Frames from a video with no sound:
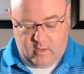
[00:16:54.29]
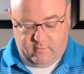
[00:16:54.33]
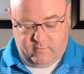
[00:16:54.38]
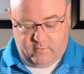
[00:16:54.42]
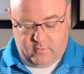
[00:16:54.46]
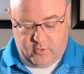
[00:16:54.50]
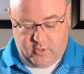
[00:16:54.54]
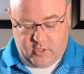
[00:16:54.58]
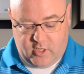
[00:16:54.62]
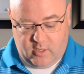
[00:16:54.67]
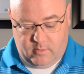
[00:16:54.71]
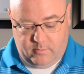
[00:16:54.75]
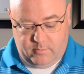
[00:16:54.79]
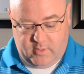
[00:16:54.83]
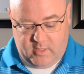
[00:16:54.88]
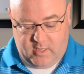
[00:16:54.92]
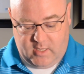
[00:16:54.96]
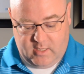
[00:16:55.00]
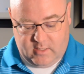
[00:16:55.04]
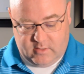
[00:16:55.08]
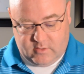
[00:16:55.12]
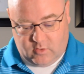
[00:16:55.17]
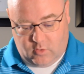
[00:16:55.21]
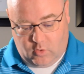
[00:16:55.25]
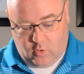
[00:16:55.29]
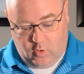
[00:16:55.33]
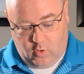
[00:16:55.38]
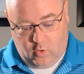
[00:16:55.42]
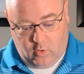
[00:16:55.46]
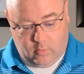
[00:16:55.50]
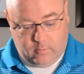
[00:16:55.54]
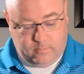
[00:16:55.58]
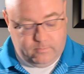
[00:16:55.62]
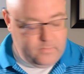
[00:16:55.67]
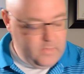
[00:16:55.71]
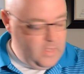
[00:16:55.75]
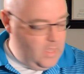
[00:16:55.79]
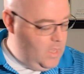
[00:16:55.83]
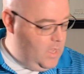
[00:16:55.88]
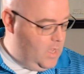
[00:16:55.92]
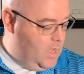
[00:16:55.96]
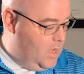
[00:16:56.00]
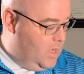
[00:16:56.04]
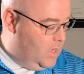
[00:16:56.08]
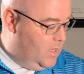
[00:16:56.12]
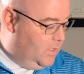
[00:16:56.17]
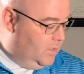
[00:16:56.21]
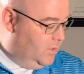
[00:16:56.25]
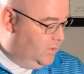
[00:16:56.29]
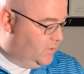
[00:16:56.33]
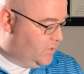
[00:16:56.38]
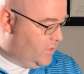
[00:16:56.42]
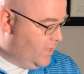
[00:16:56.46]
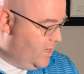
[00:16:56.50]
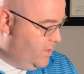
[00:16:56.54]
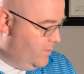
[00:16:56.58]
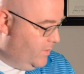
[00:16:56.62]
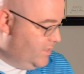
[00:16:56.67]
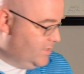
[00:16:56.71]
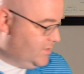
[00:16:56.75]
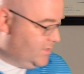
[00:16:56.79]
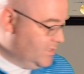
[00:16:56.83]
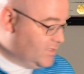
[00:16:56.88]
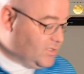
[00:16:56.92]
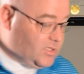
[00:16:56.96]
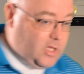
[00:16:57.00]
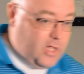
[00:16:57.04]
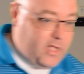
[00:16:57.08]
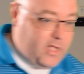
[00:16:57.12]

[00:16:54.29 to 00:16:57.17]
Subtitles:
the company as a whole. So anyways, that's all